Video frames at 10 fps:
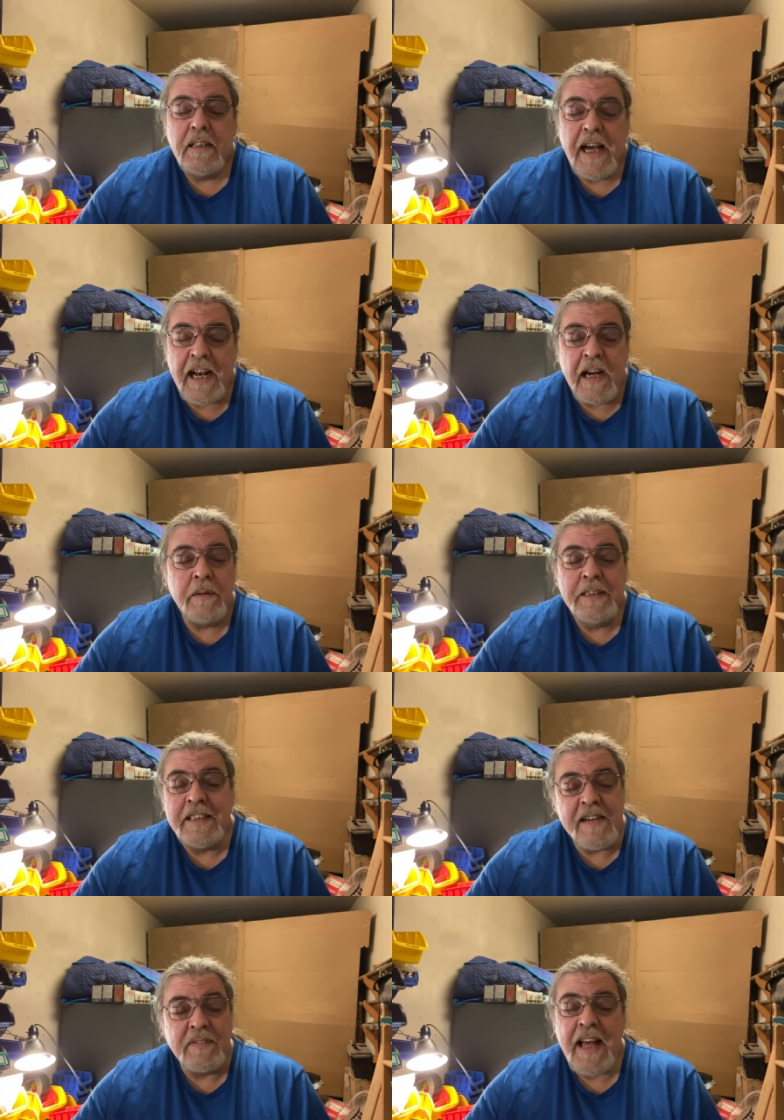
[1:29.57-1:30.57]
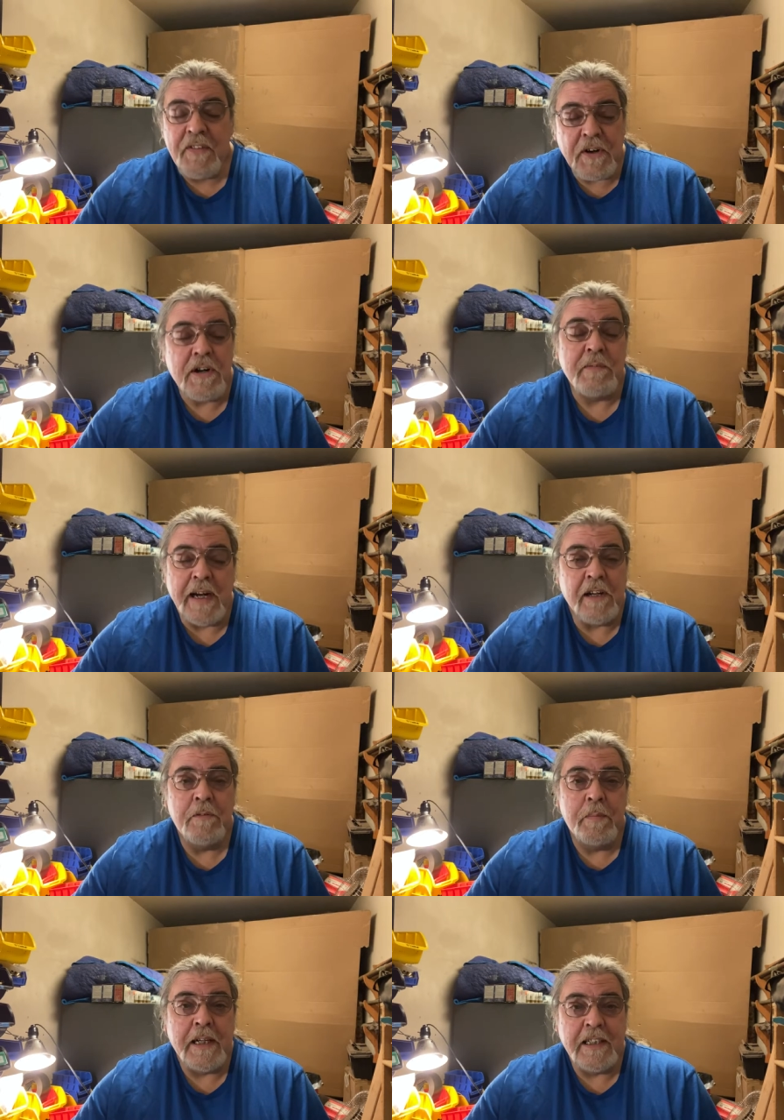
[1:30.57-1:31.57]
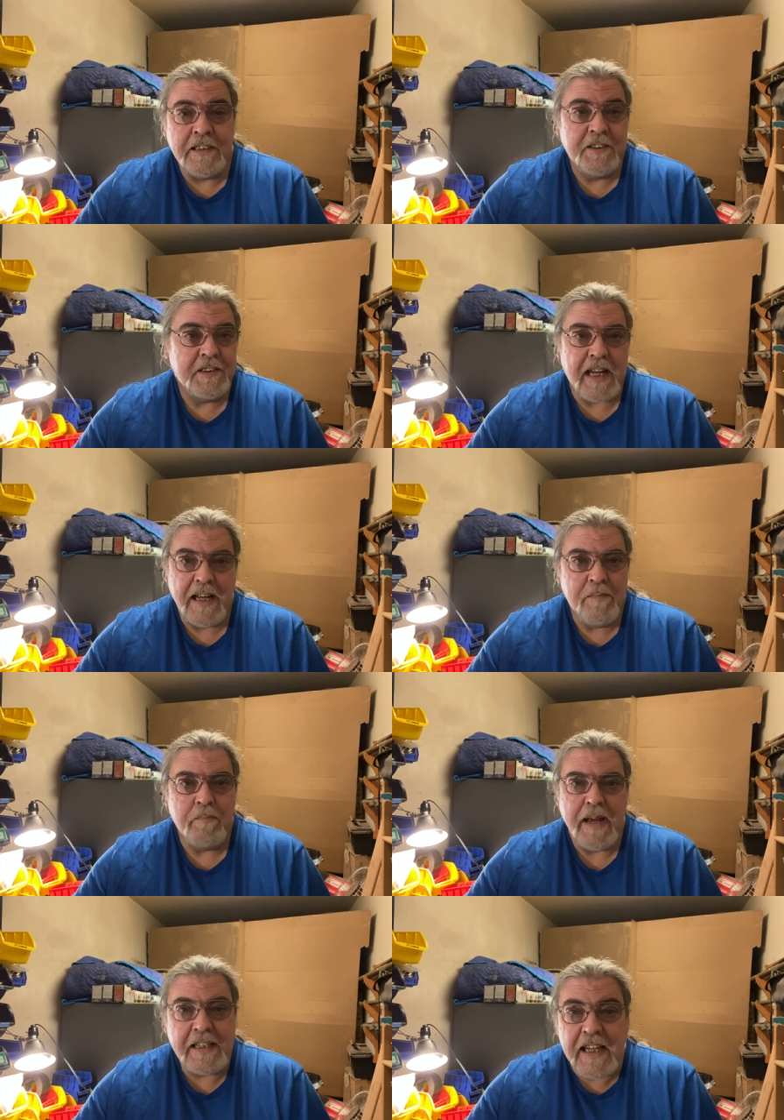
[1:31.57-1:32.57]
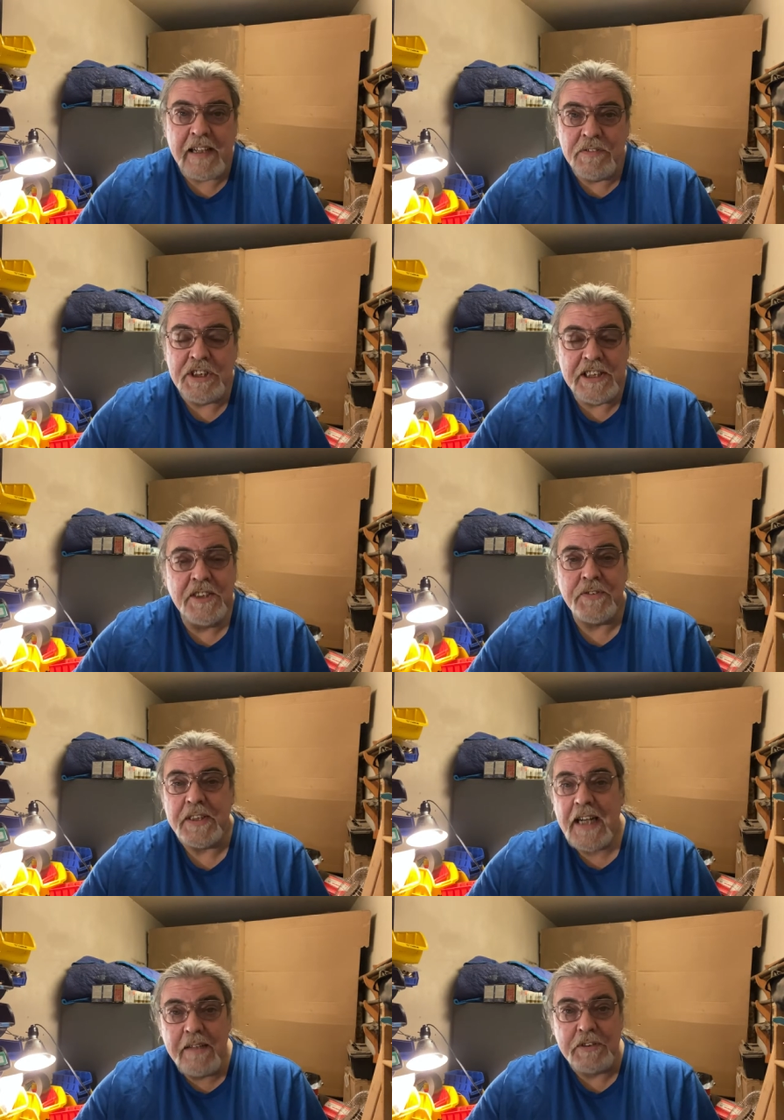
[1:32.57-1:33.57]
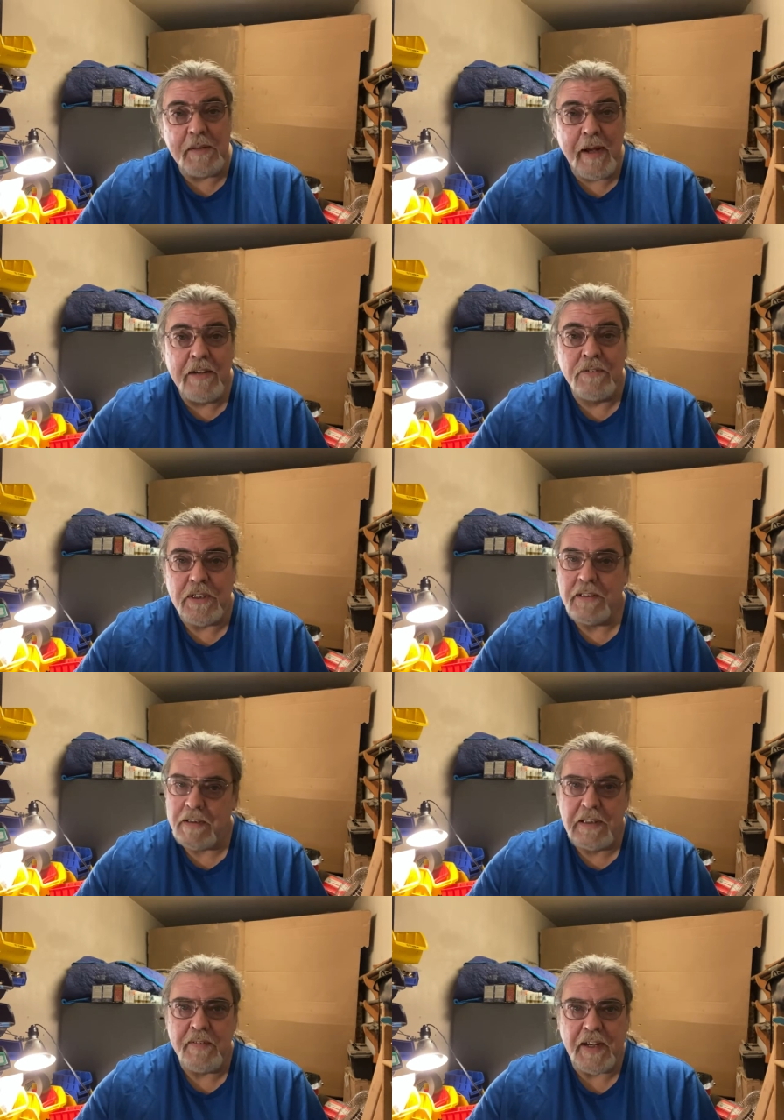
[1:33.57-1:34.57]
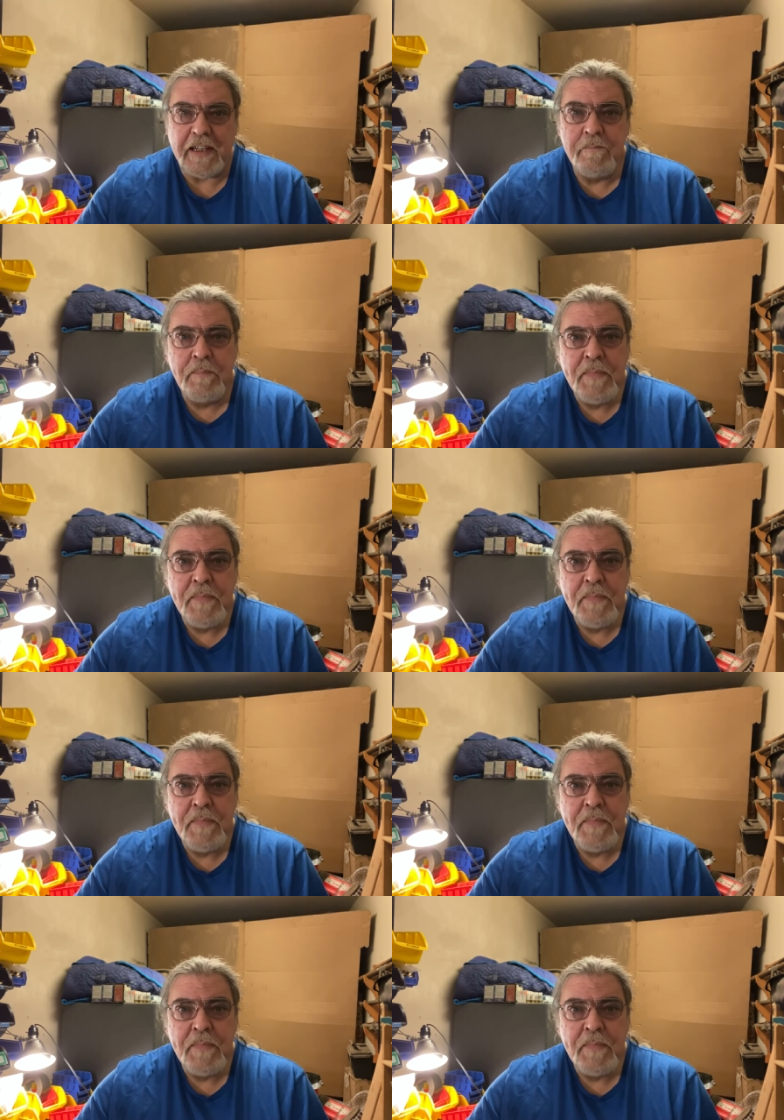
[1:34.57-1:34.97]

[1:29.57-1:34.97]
And I always have leather around because I make knife sheaths for the knives I make for a living.